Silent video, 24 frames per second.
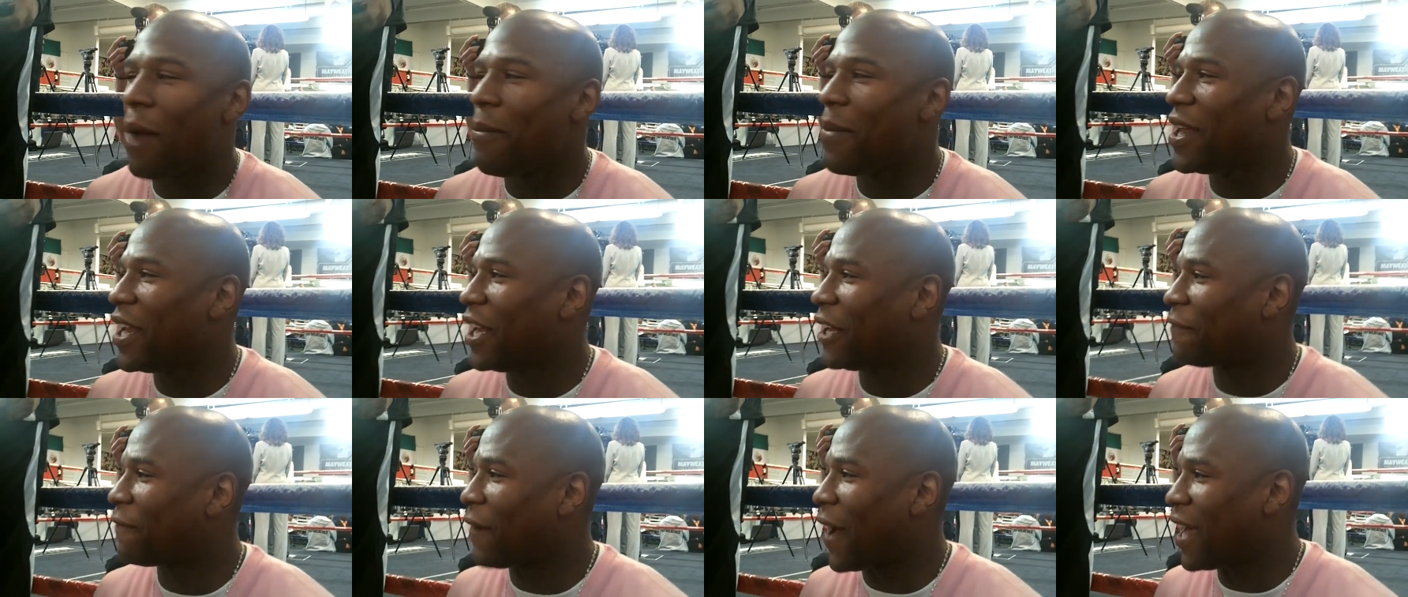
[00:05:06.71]
I
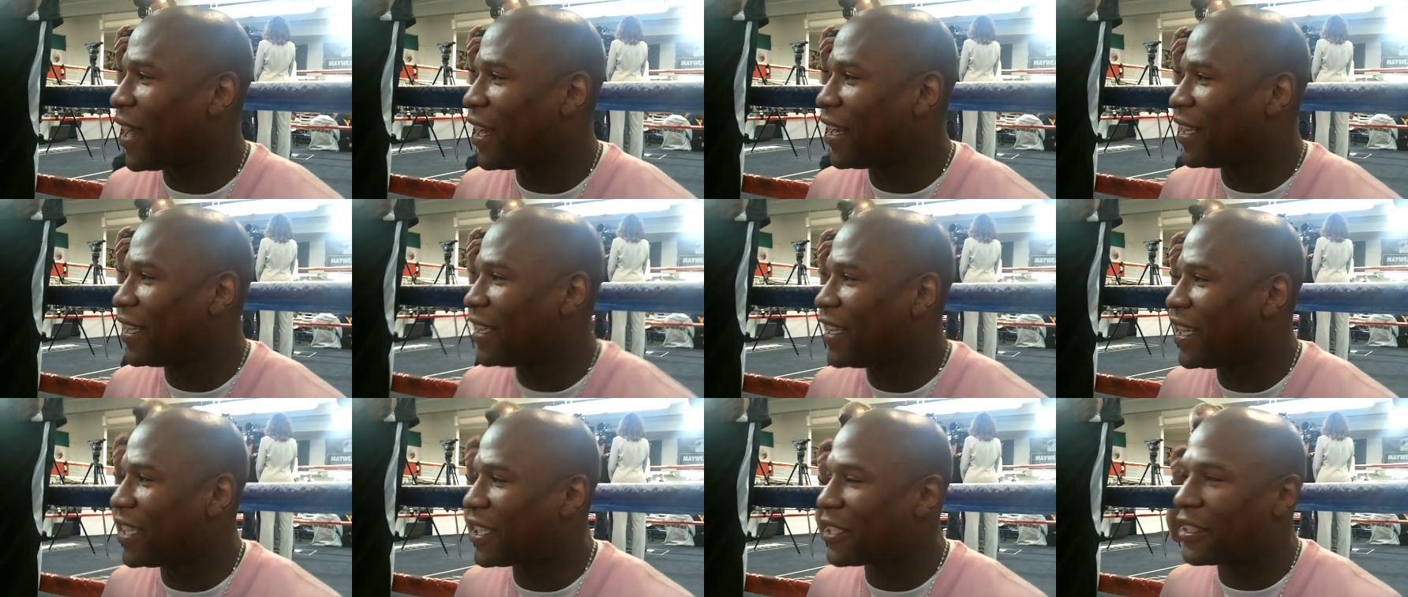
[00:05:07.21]
mean, this fight
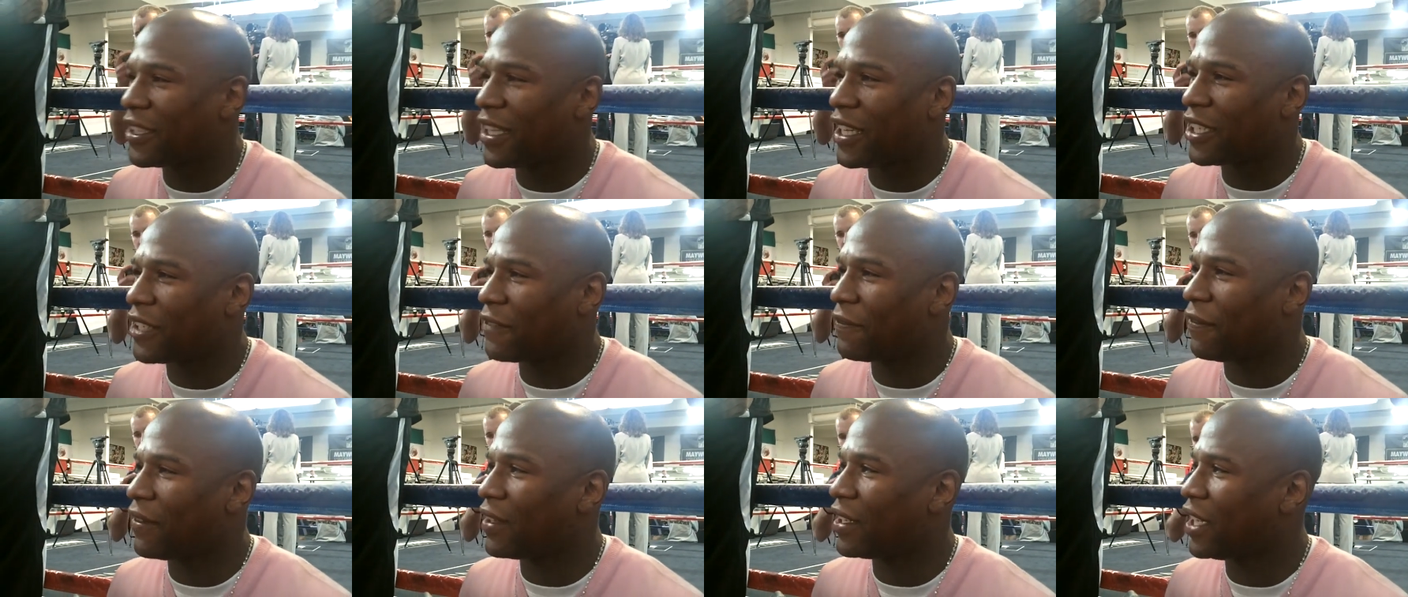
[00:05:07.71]

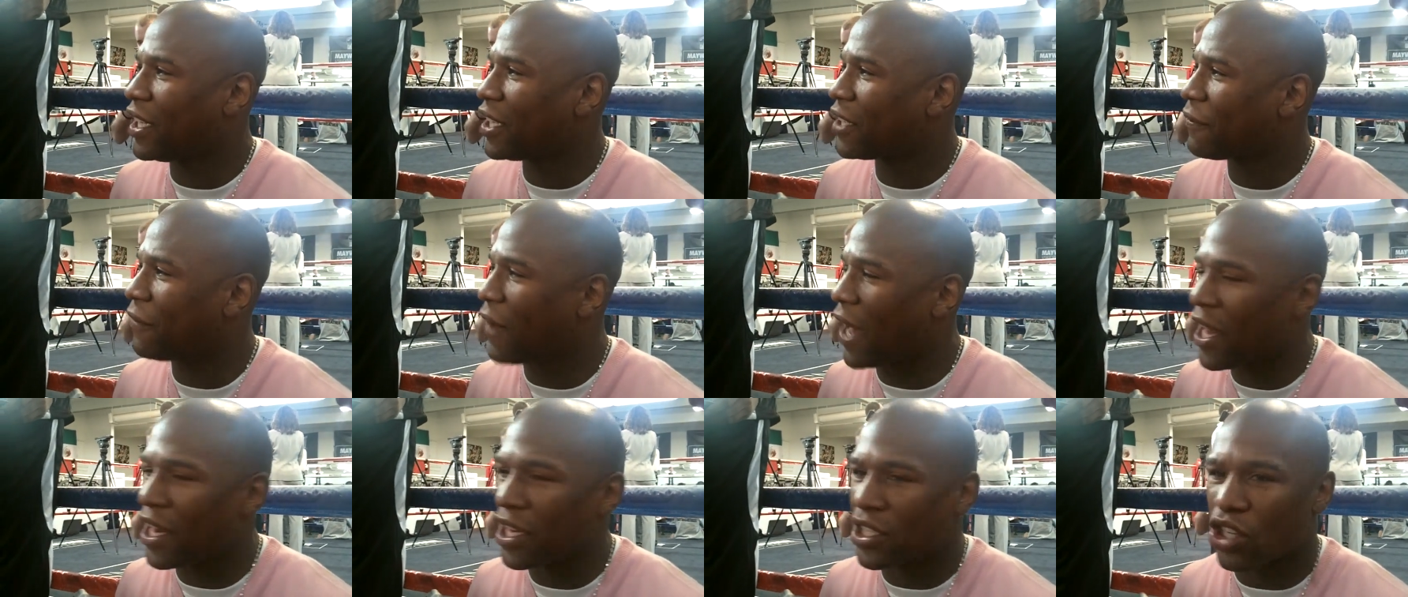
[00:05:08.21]

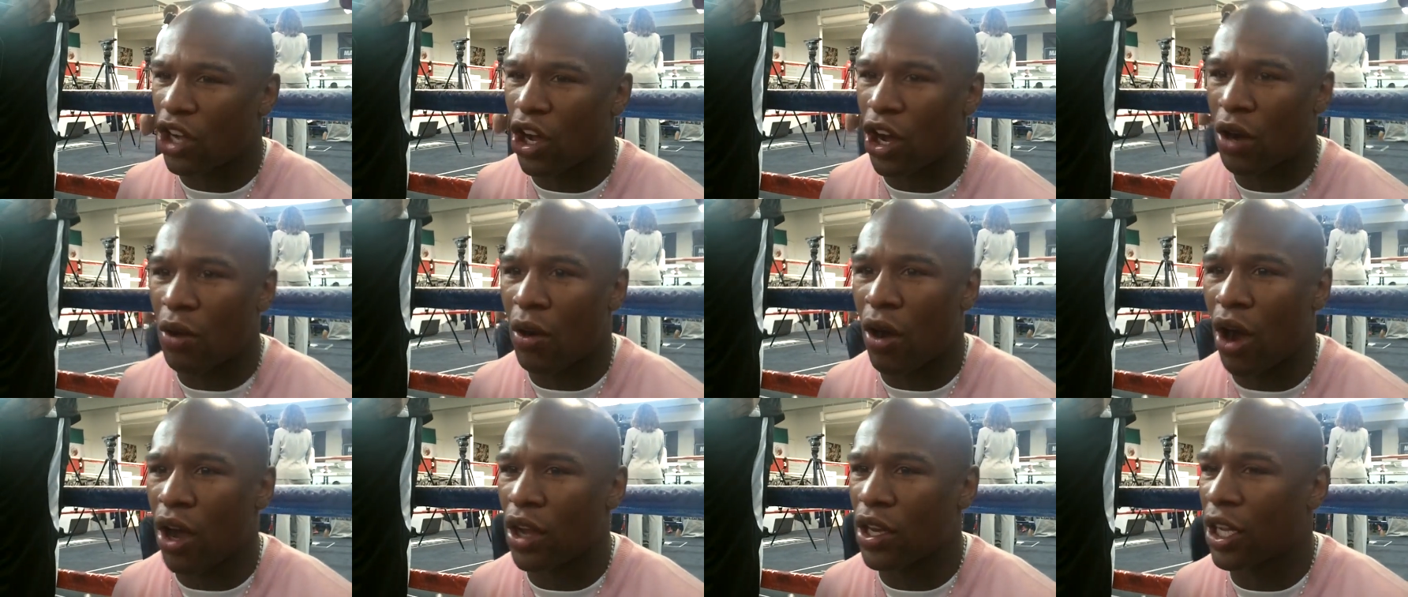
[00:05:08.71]
is
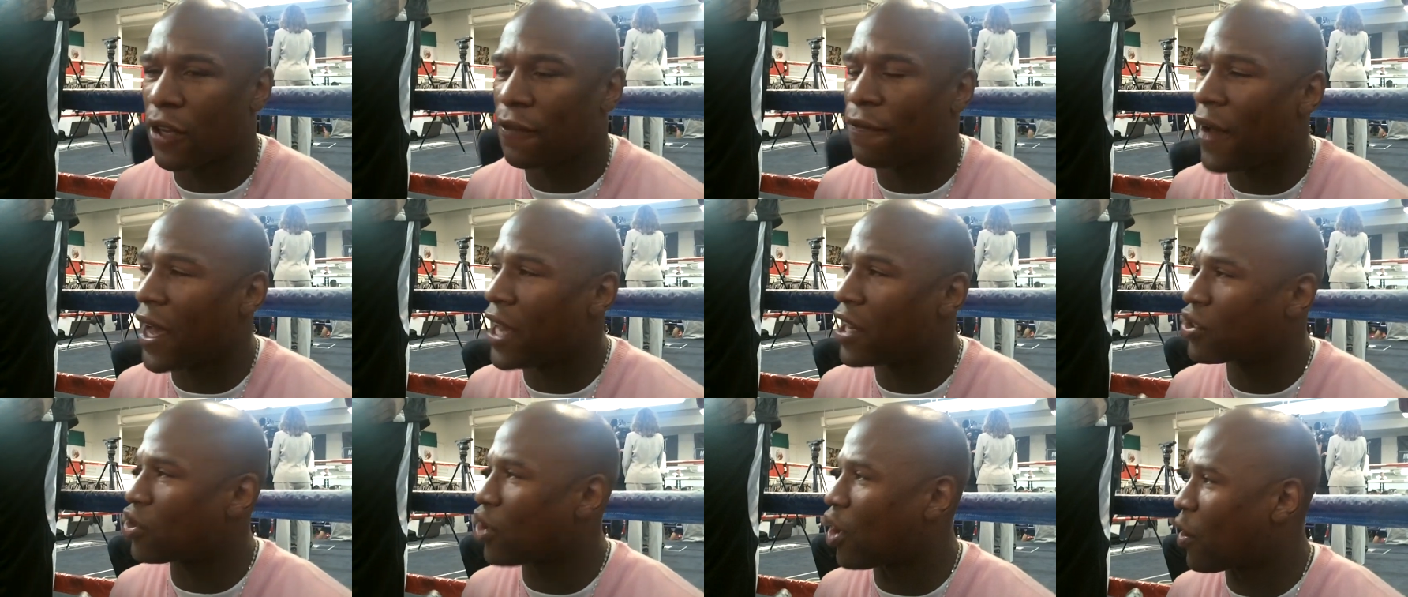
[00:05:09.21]

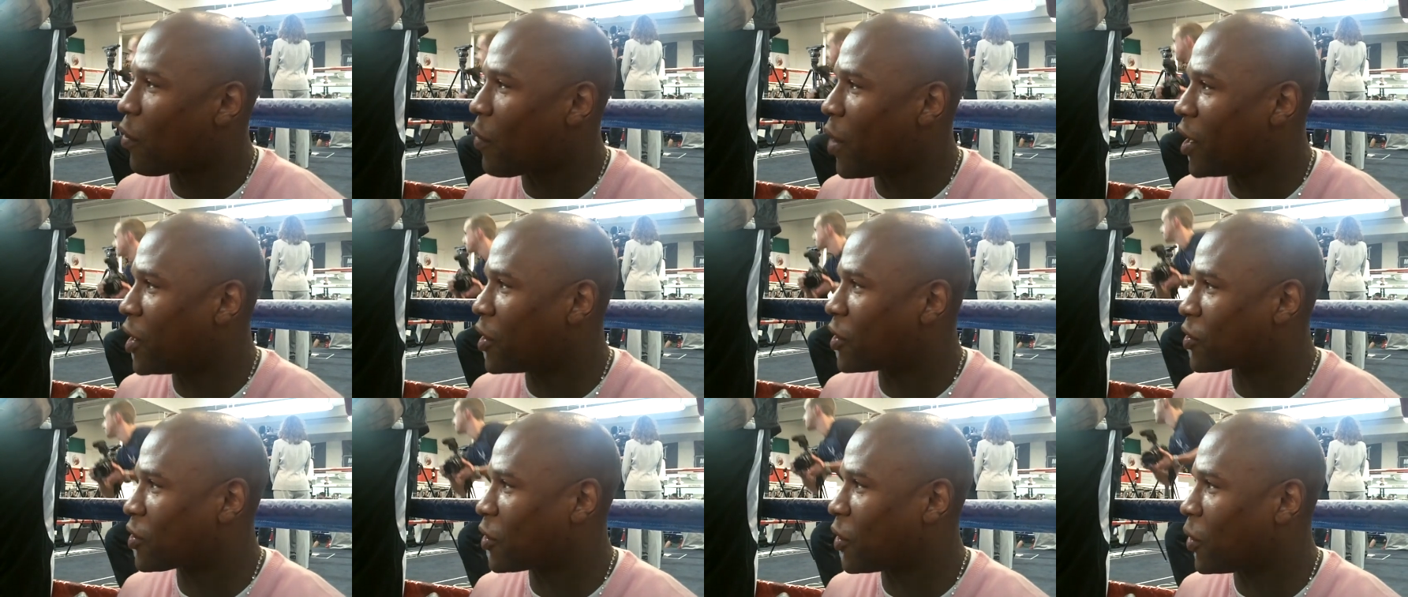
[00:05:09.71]

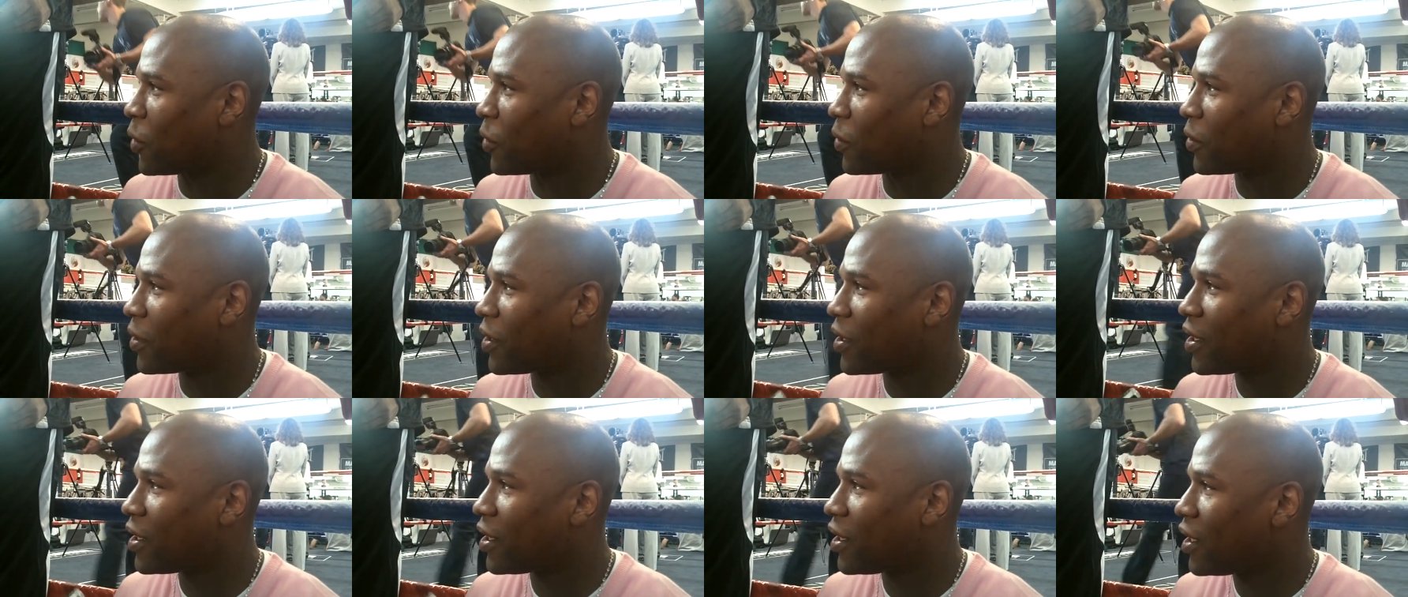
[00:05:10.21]
already sold.